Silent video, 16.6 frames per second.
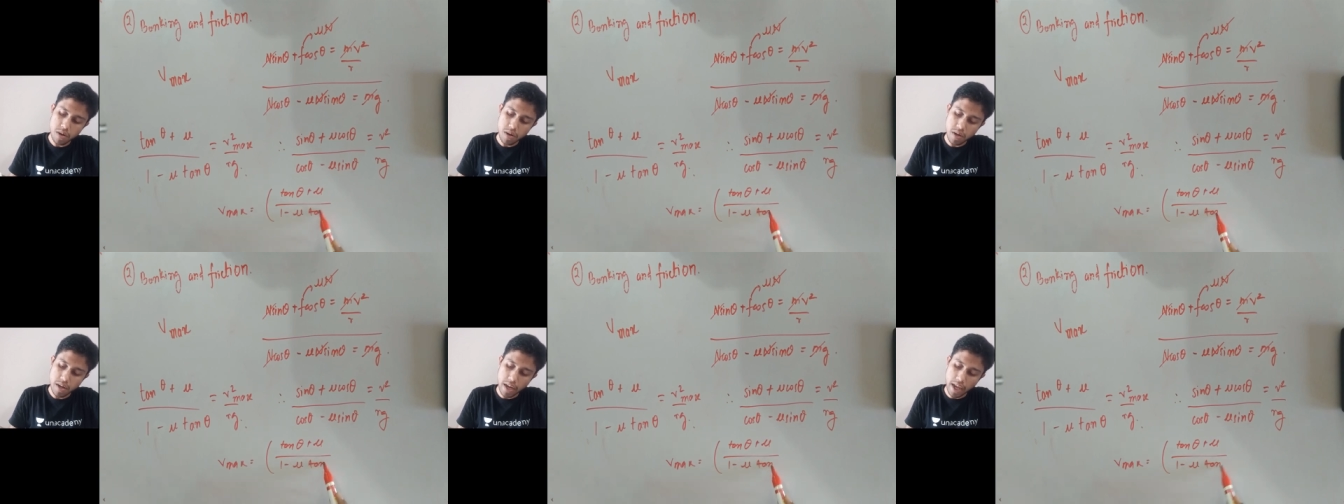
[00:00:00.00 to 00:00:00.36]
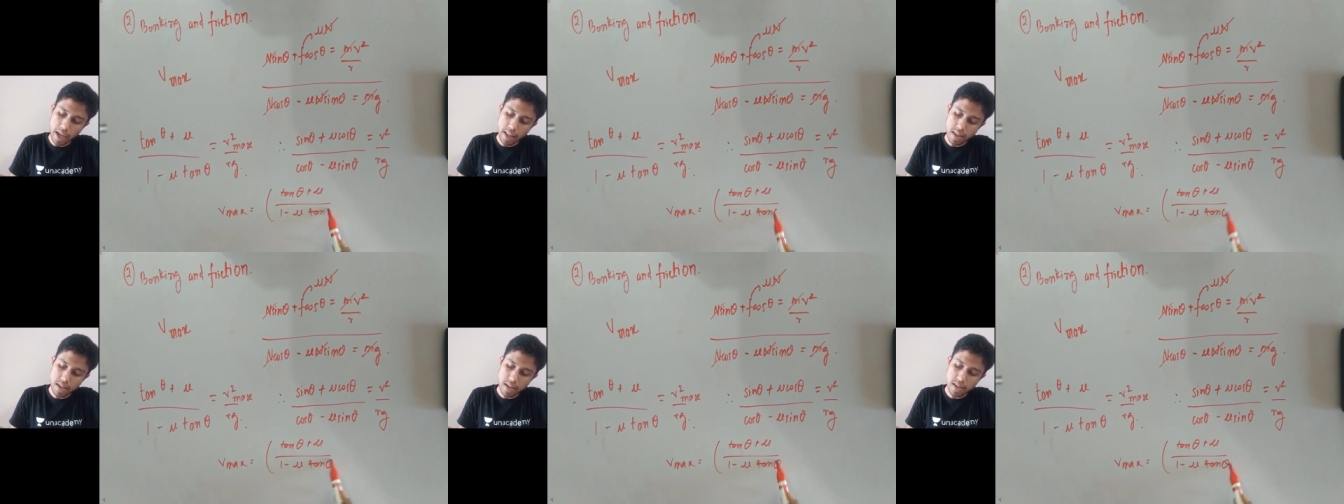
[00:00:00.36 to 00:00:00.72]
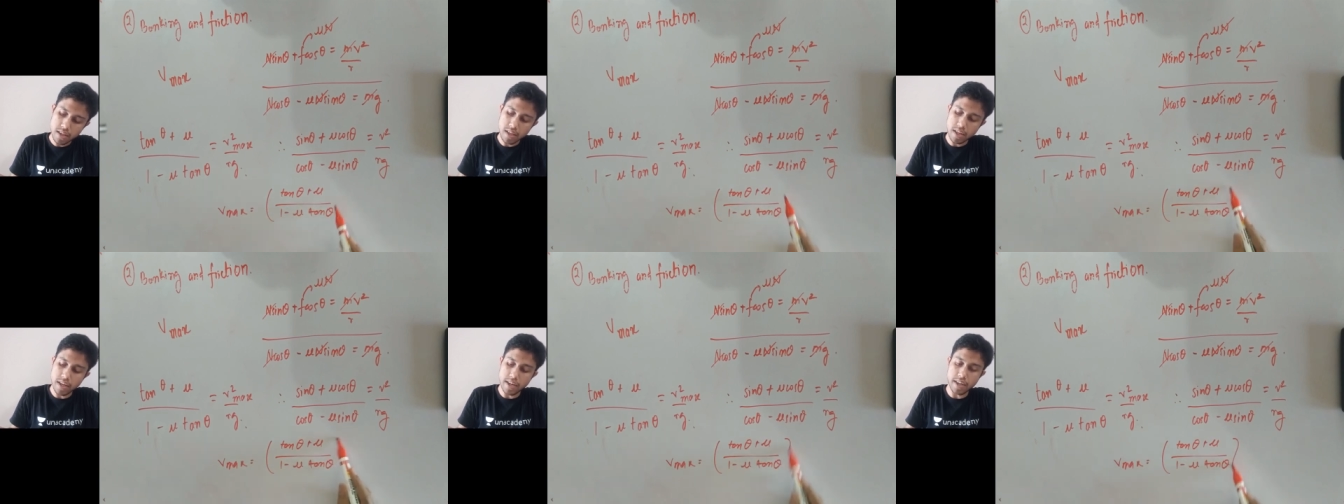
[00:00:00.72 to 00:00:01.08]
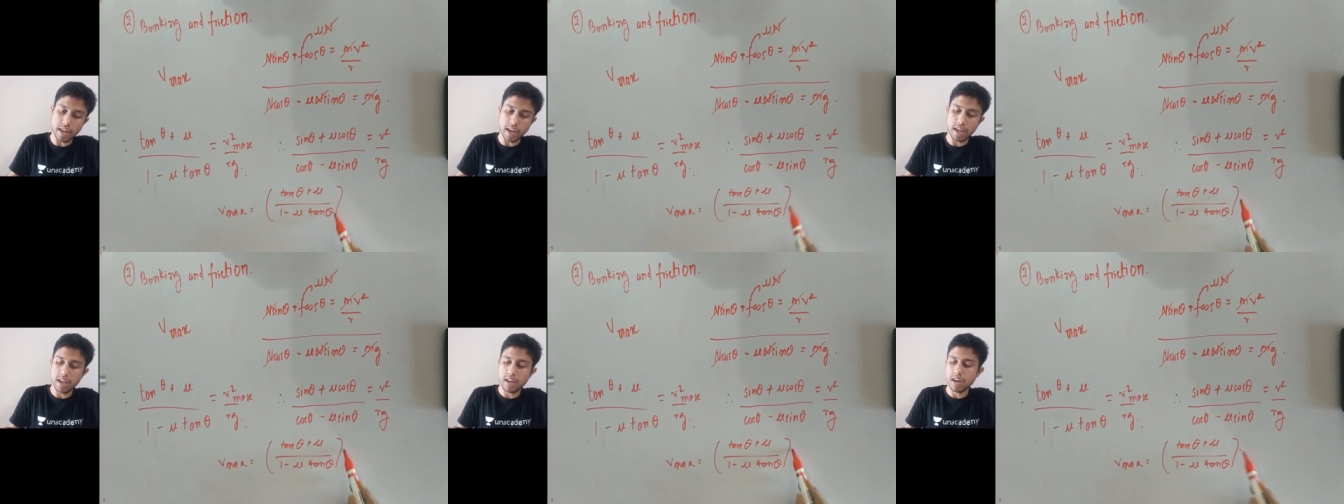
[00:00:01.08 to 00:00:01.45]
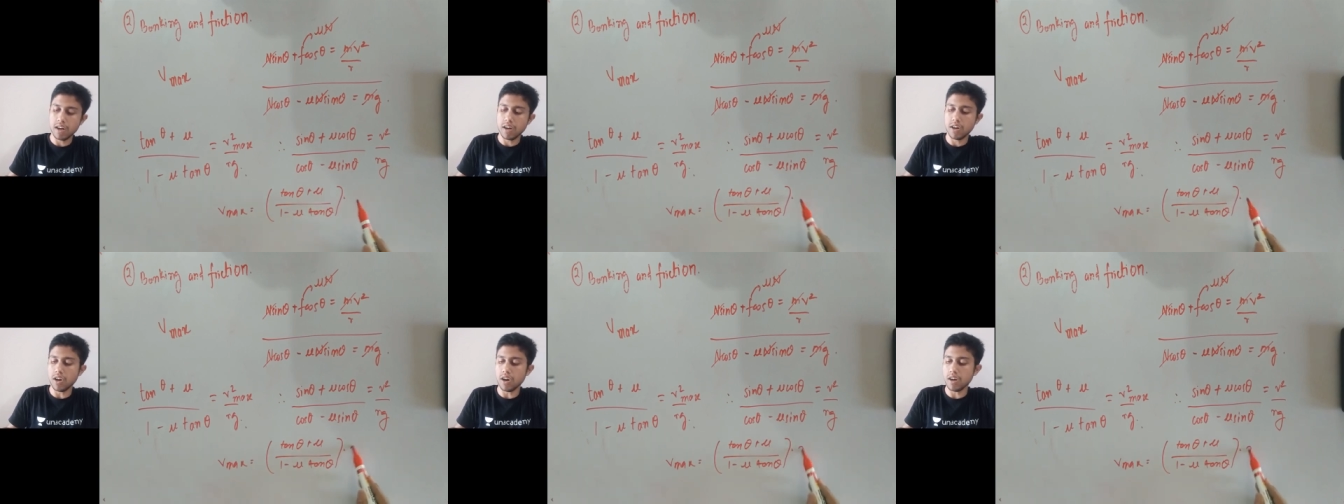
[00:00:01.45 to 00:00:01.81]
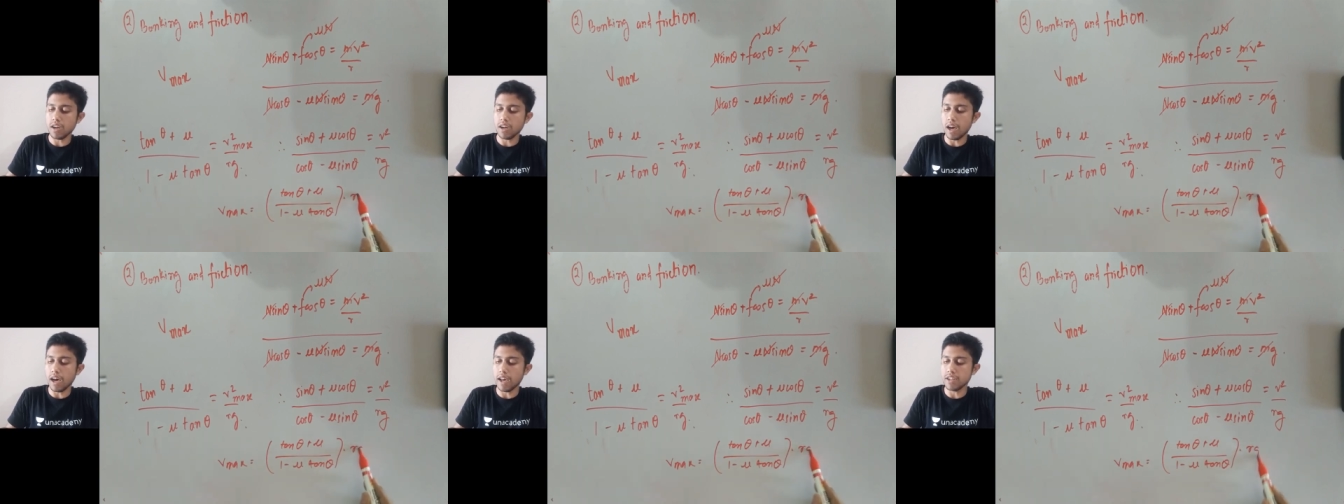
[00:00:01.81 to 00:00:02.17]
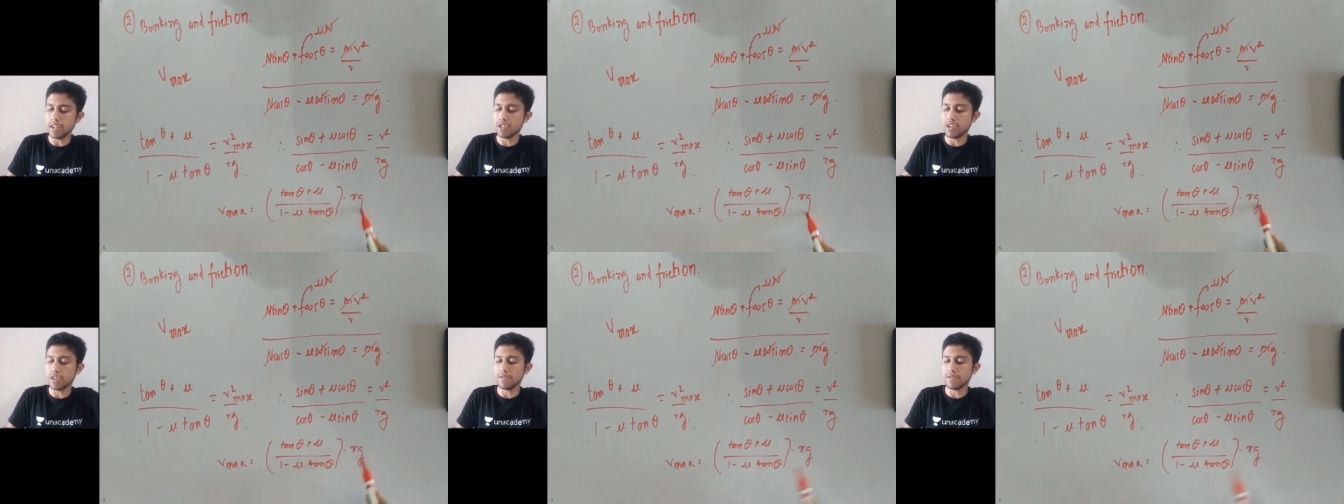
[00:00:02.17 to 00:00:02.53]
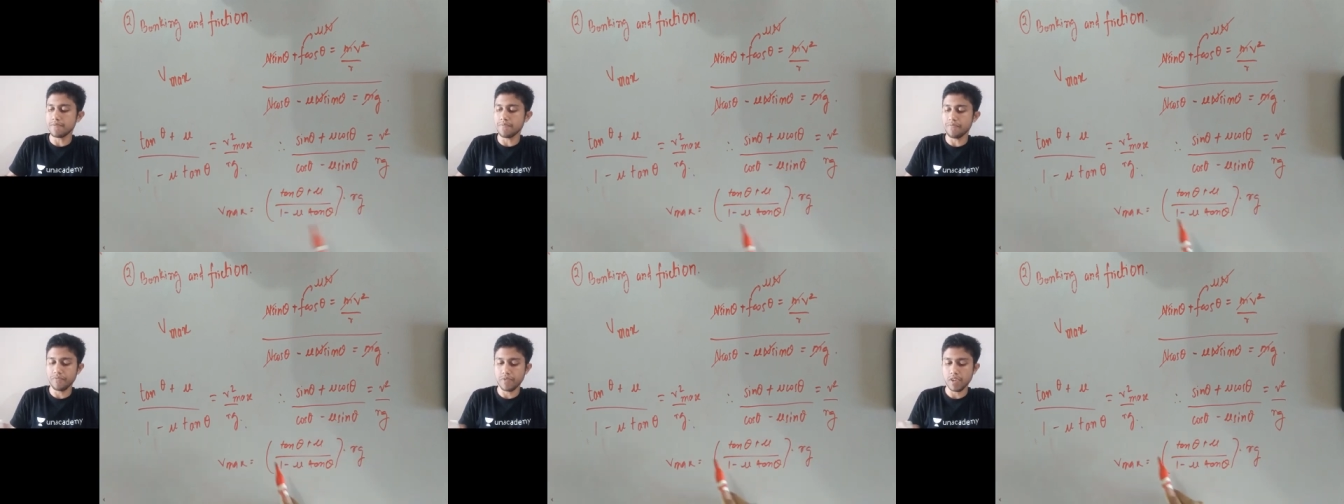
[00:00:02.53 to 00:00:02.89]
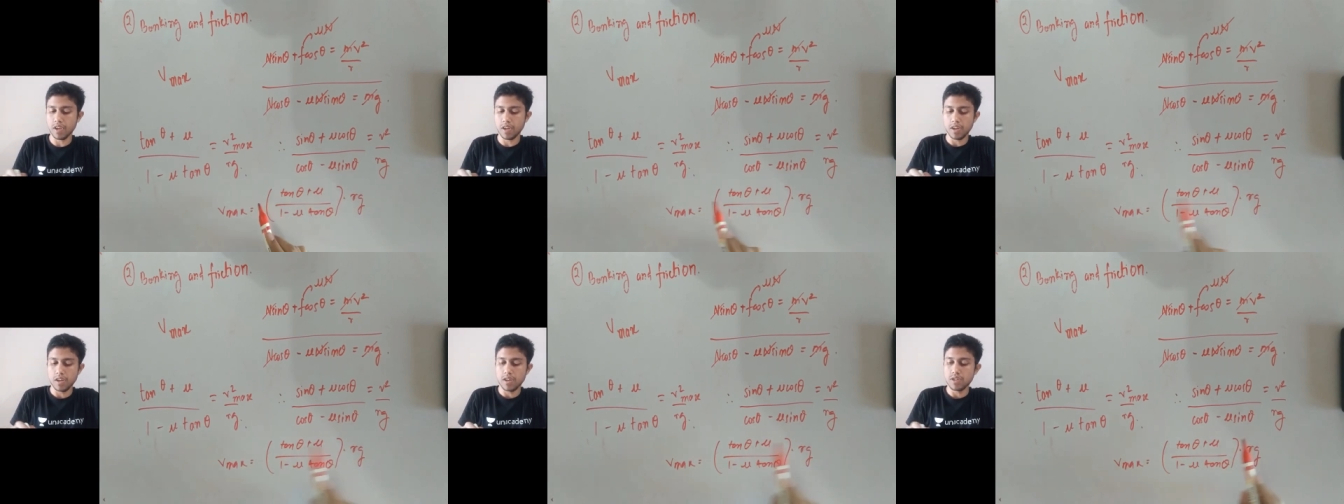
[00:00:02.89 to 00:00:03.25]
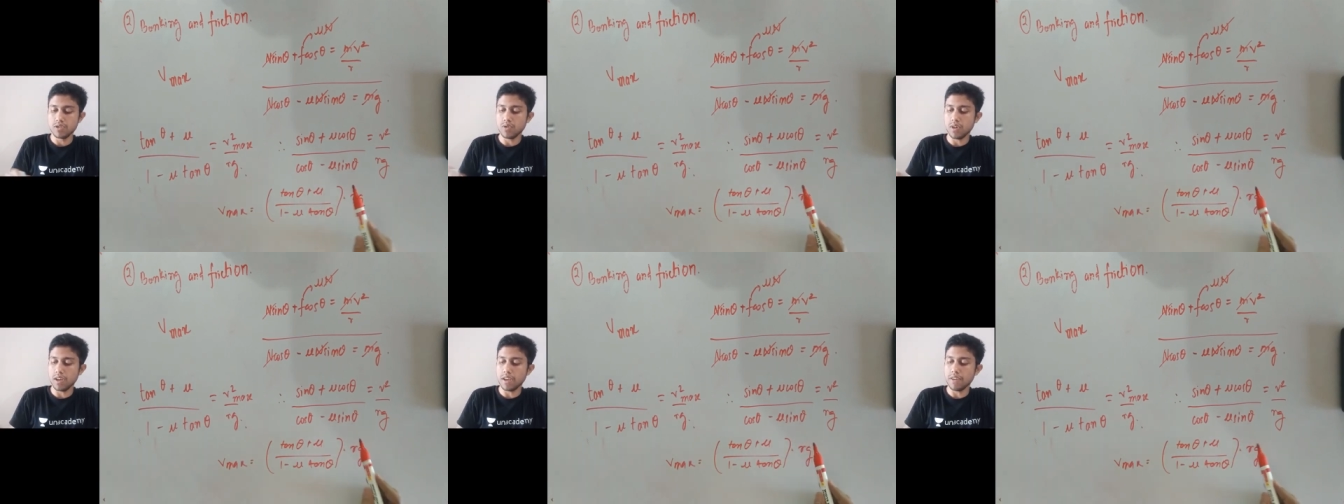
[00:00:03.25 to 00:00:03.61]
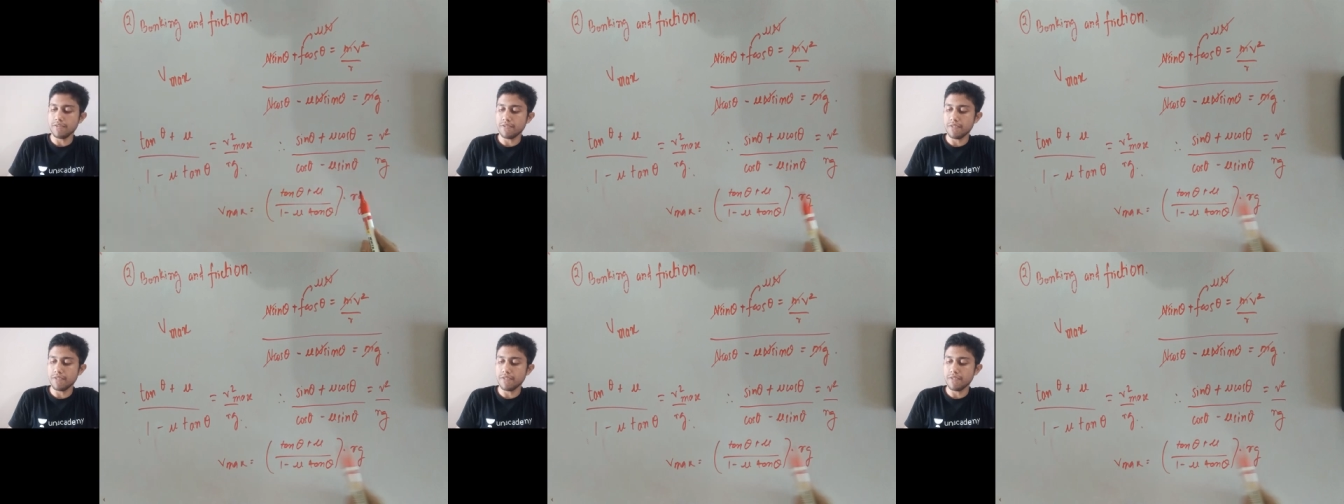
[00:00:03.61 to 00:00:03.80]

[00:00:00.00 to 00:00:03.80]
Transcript: tan theta dot Rg. So if